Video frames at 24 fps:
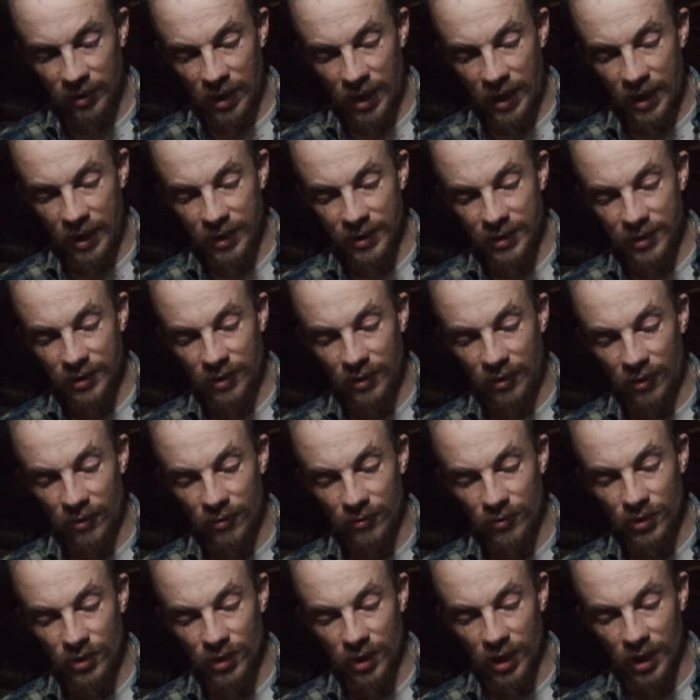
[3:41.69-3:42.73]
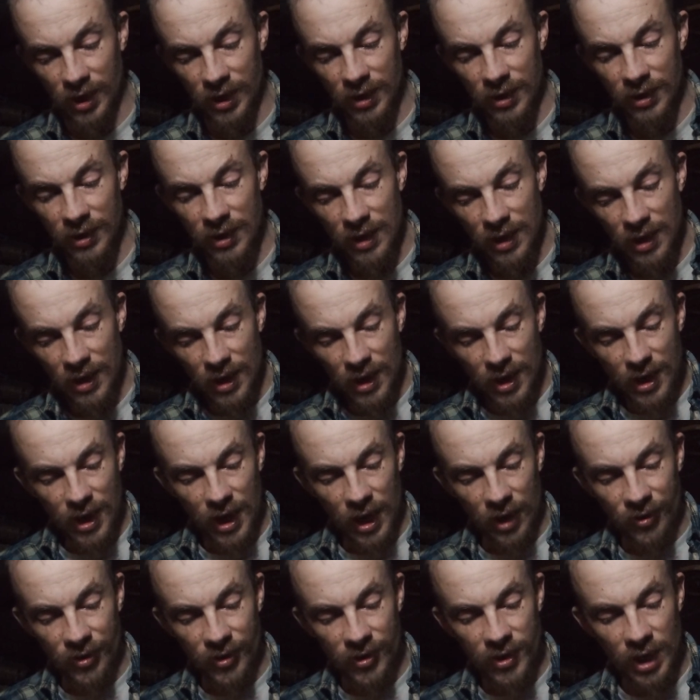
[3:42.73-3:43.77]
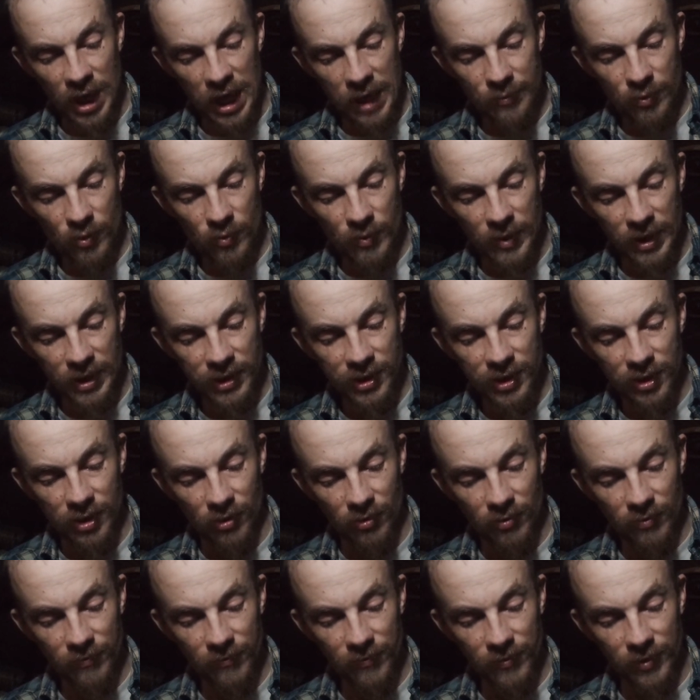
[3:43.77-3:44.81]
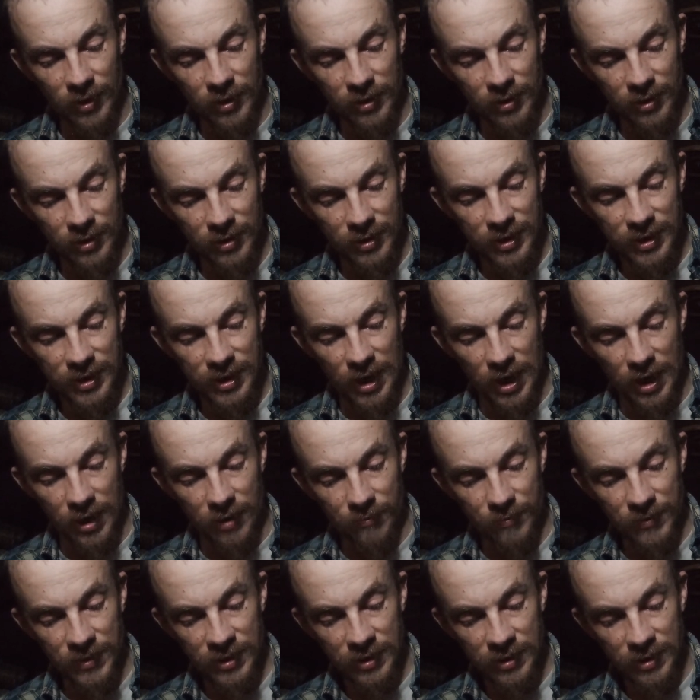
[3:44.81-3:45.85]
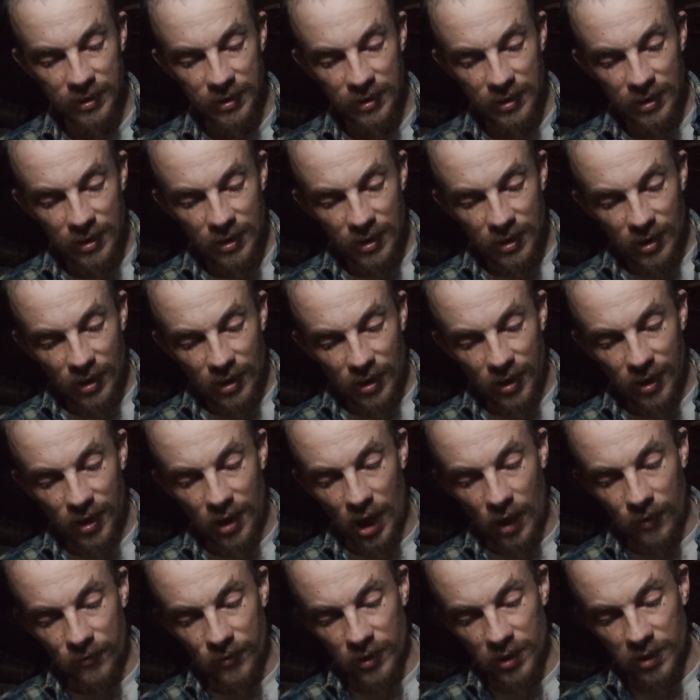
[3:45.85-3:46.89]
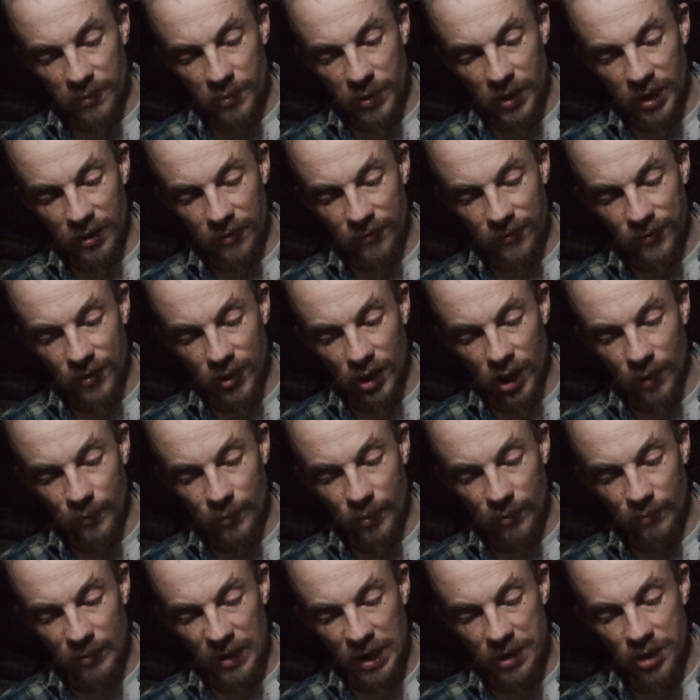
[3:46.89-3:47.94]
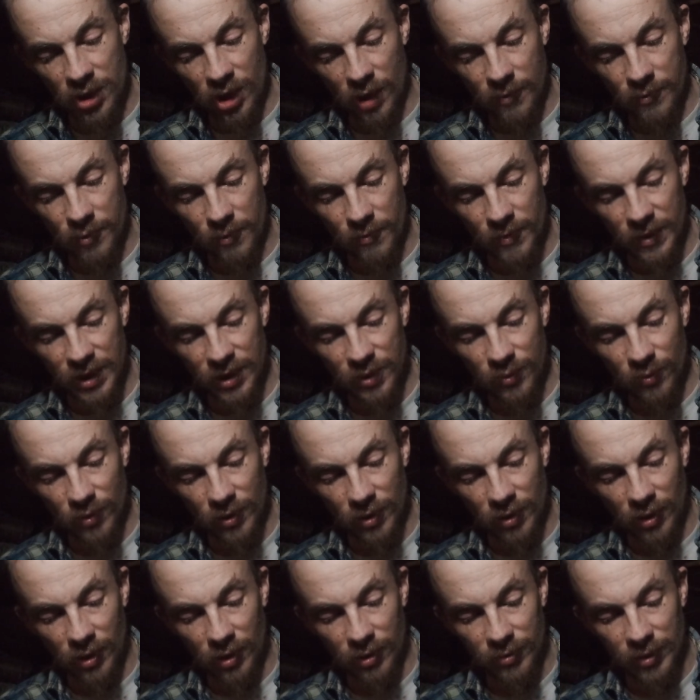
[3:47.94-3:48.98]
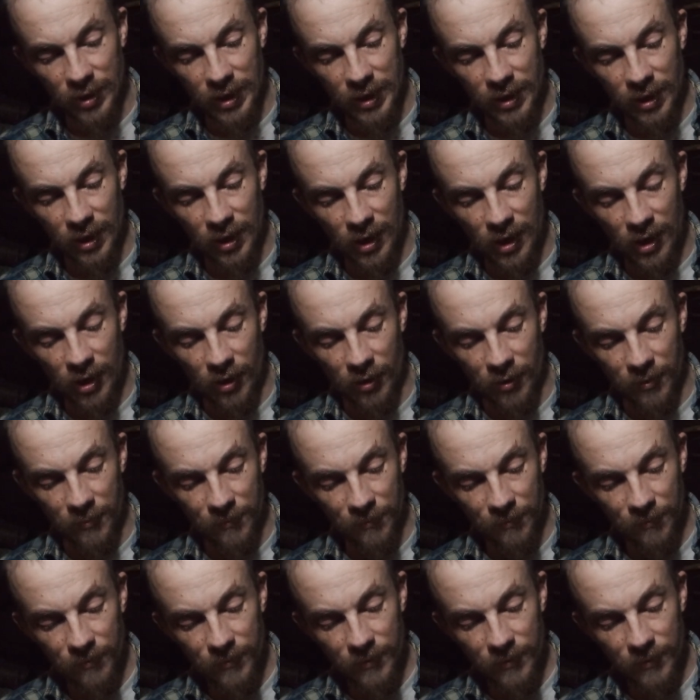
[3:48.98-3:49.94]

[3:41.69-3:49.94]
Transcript: glass coach light at the top of my stone front steps. He offered to pay for it, but my Dobermans were already on him.